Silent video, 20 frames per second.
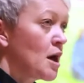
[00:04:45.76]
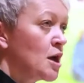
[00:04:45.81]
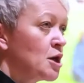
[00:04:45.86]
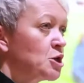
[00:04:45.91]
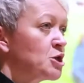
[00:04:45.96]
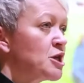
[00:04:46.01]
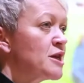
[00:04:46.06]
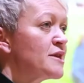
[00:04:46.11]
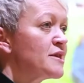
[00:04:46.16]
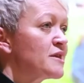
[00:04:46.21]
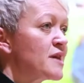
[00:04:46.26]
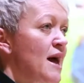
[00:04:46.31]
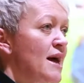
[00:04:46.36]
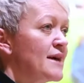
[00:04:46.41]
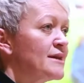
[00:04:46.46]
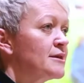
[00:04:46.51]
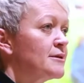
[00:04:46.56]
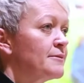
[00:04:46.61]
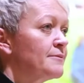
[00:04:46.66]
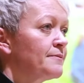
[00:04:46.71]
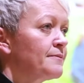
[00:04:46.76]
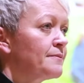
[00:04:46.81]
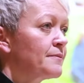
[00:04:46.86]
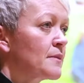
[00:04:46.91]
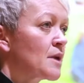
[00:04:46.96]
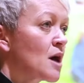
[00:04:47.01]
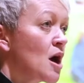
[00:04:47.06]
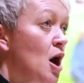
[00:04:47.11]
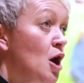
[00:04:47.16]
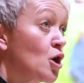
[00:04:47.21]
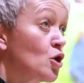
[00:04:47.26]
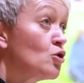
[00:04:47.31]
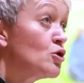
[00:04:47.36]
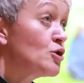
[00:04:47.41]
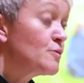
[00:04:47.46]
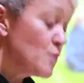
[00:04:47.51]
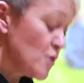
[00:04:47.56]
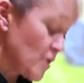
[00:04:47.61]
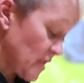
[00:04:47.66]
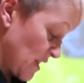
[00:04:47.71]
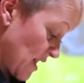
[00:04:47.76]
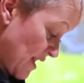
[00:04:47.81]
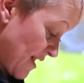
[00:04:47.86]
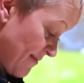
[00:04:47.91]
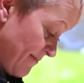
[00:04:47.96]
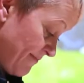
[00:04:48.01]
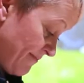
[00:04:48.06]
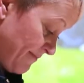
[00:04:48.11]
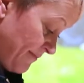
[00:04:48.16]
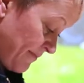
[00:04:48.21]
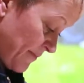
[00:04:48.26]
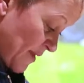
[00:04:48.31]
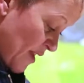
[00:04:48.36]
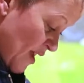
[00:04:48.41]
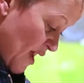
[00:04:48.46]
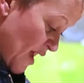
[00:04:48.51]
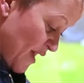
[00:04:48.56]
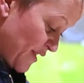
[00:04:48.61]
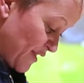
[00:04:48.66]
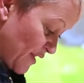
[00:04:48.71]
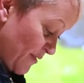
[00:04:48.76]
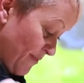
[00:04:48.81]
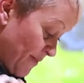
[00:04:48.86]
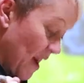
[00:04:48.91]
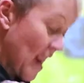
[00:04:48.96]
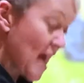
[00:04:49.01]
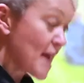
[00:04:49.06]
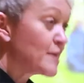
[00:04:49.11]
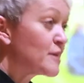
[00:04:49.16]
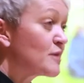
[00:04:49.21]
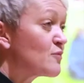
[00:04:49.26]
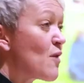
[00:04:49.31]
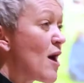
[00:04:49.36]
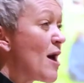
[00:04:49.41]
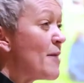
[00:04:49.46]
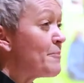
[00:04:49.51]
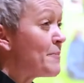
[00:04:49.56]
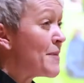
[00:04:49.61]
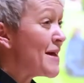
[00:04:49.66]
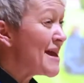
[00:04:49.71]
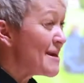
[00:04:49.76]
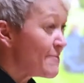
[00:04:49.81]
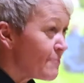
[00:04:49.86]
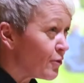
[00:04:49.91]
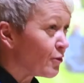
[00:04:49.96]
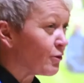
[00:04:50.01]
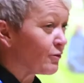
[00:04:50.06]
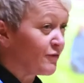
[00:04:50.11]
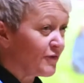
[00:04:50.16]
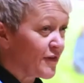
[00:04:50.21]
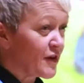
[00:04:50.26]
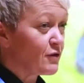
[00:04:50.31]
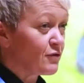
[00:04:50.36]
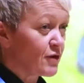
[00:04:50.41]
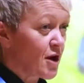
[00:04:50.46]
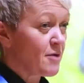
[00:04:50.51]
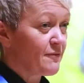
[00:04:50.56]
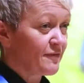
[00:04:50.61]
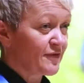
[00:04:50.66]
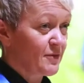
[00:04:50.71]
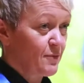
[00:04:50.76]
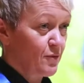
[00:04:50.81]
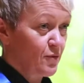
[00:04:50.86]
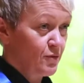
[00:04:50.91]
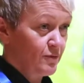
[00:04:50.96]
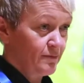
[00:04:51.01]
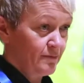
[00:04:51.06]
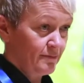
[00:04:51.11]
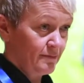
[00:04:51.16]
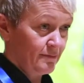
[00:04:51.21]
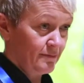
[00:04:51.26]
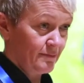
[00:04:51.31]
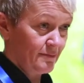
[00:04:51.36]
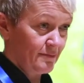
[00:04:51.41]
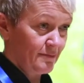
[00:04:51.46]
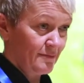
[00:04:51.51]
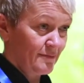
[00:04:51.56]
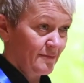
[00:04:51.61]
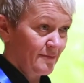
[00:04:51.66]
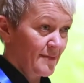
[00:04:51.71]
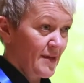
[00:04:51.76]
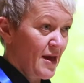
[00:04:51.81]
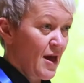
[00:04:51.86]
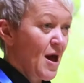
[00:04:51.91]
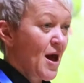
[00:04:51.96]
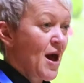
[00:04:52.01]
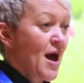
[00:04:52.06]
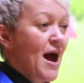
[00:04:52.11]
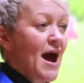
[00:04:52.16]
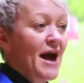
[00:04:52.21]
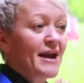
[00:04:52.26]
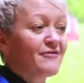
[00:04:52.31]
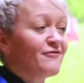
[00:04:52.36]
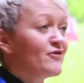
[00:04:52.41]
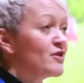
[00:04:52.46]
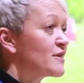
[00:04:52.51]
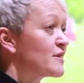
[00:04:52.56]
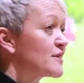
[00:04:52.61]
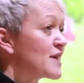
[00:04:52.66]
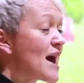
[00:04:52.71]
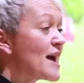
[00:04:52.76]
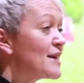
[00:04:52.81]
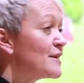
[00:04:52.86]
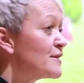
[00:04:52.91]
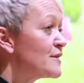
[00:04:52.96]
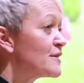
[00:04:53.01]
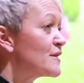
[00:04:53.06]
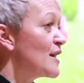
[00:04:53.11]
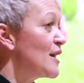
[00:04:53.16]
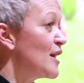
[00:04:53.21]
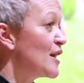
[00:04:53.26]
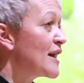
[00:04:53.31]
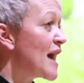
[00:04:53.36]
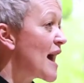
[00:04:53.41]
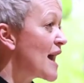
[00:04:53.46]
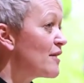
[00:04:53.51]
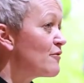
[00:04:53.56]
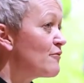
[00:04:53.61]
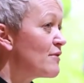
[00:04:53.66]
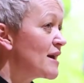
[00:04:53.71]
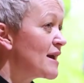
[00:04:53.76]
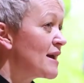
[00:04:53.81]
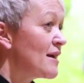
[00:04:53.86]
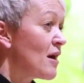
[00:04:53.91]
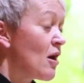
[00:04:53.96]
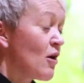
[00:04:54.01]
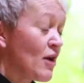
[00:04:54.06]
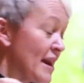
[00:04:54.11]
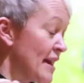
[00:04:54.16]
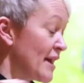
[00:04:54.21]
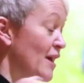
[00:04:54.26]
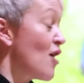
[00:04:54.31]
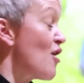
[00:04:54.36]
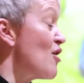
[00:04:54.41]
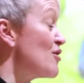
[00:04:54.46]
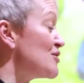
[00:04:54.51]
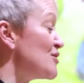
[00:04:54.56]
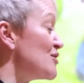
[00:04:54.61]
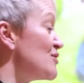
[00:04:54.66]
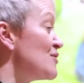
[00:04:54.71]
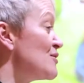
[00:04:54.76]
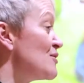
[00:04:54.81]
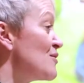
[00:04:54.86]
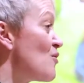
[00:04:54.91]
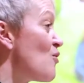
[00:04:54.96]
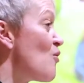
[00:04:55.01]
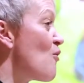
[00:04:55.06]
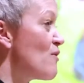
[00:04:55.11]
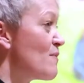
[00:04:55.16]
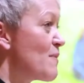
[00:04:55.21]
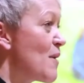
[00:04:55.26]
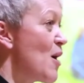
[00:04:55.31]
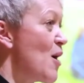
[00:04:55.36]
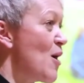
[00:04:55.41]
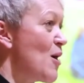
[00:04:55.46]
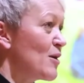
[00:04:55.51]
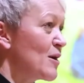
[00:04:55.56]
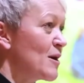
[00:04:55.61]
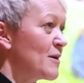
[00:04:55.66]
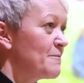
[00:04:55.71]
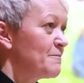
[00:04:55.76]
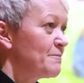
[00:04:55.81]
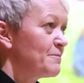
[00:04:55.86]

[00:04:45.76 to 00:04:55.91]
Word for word: She said, a good museum is a place where people feel comfortable. And if it stands in a gallery or in a garden or a park,